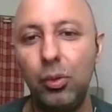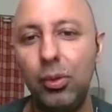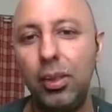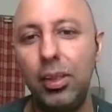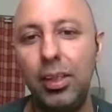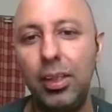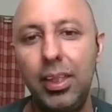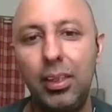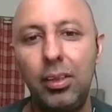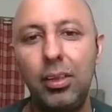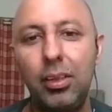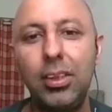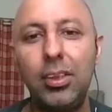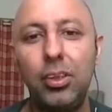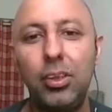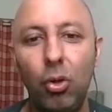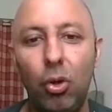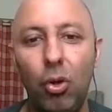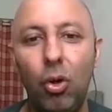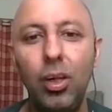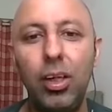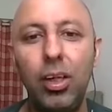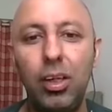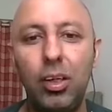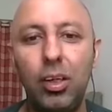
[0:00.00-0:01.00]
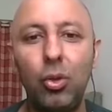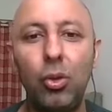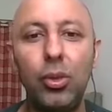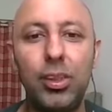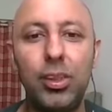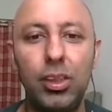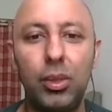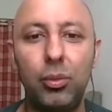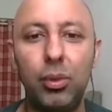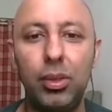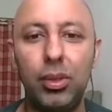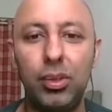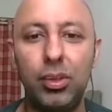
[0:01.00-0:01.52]
it is all
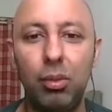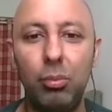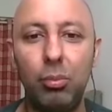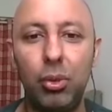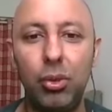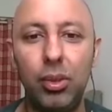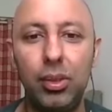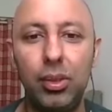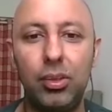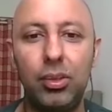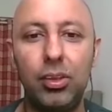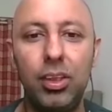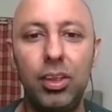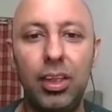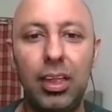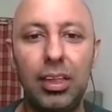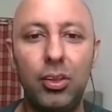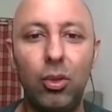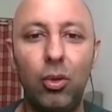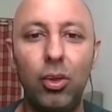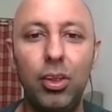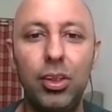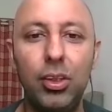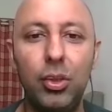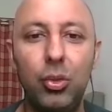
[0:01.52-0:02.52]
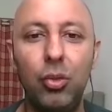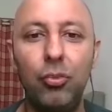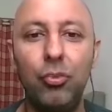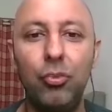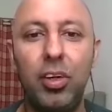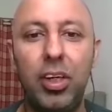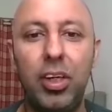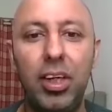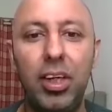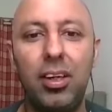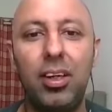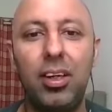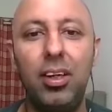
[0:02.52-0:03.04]
inconsequential because as long as you're
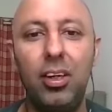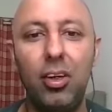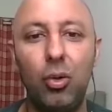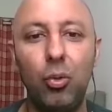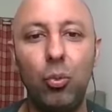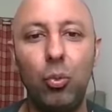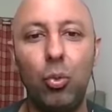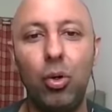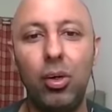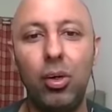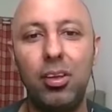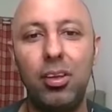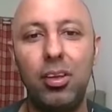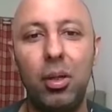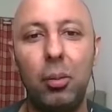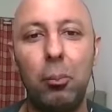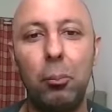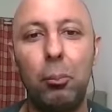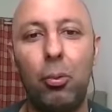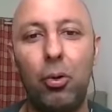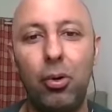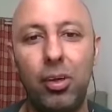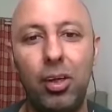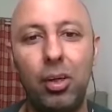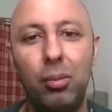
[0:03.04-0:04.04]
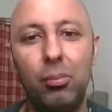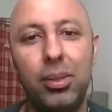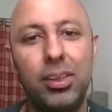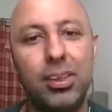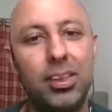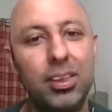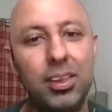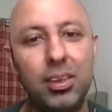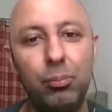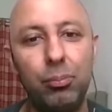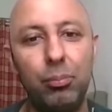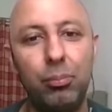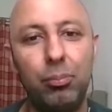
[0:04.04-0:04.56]
very clear on what the important
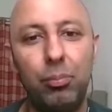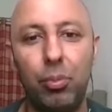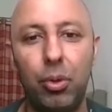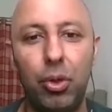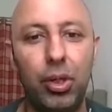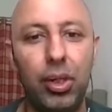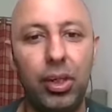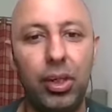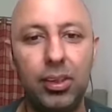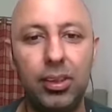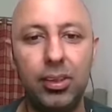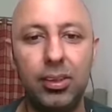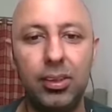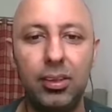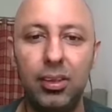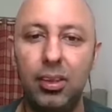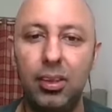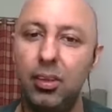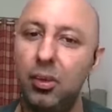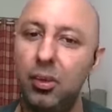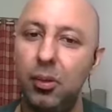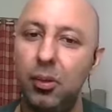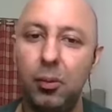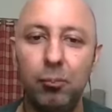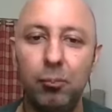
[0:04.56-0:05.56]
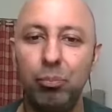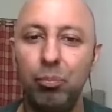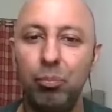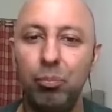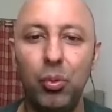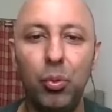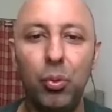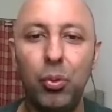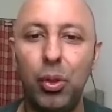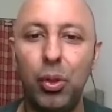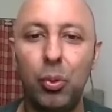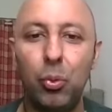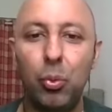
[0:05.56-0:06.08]
business point is,
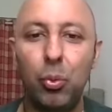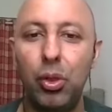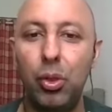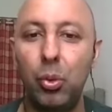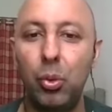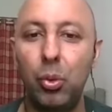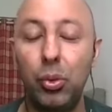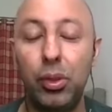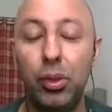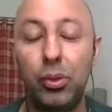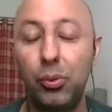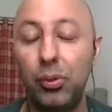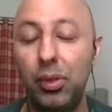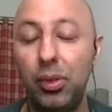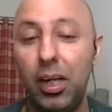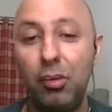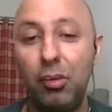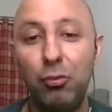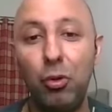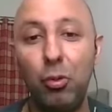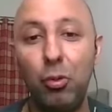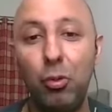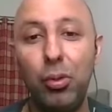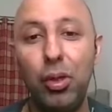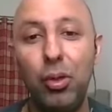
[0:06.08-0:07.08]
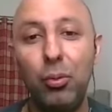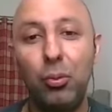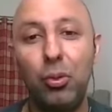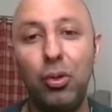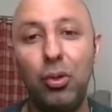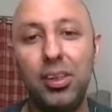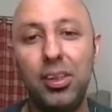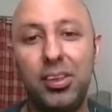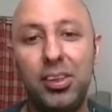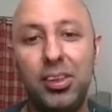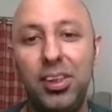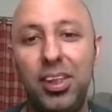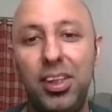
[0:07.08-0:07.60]
you can go ahead and do it. So that for me
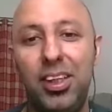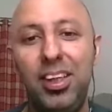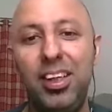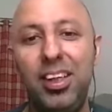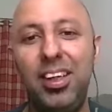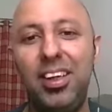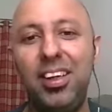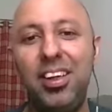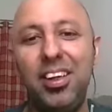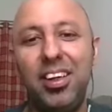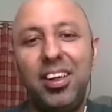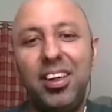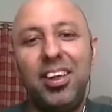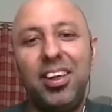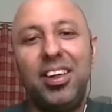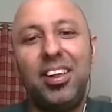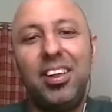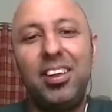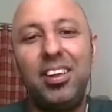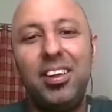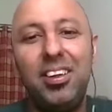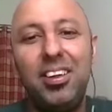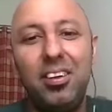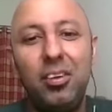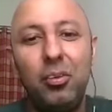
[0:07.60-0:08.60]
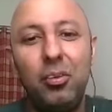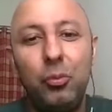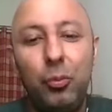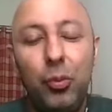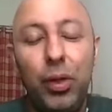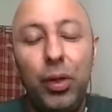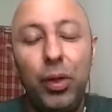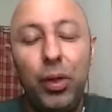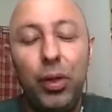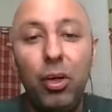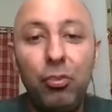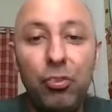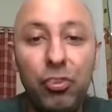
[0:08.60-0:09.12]
was really the
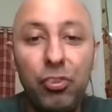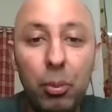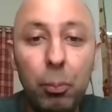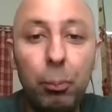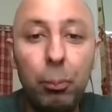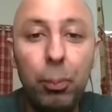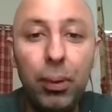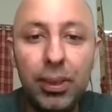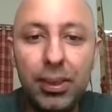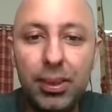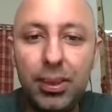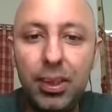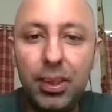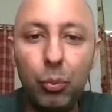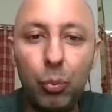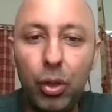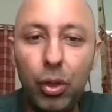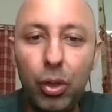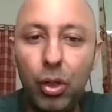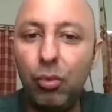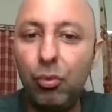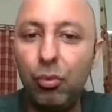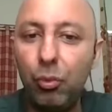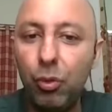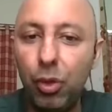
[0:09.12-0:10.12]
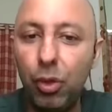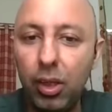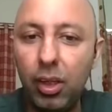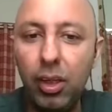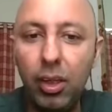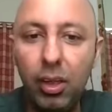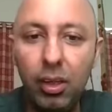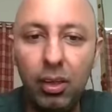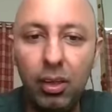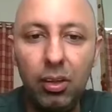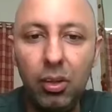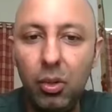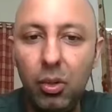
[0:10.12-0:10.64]
simplistic way of
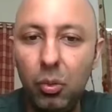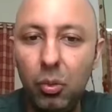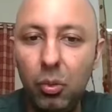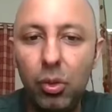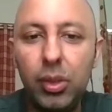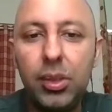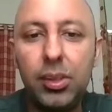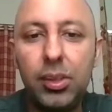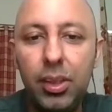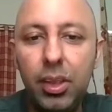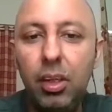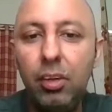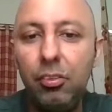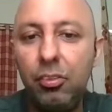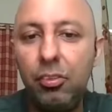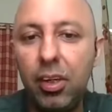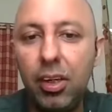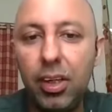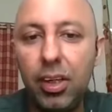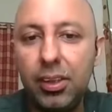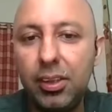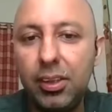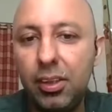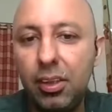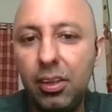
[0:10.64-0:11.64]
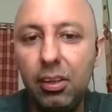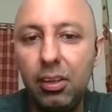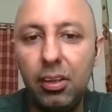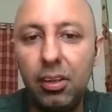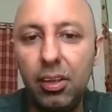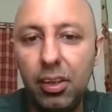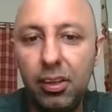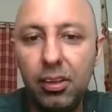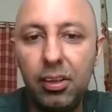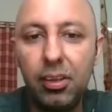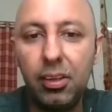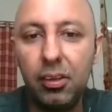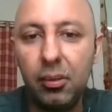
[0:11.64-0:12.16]
working was really fantastic
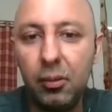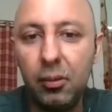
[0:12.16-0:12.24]
learning there.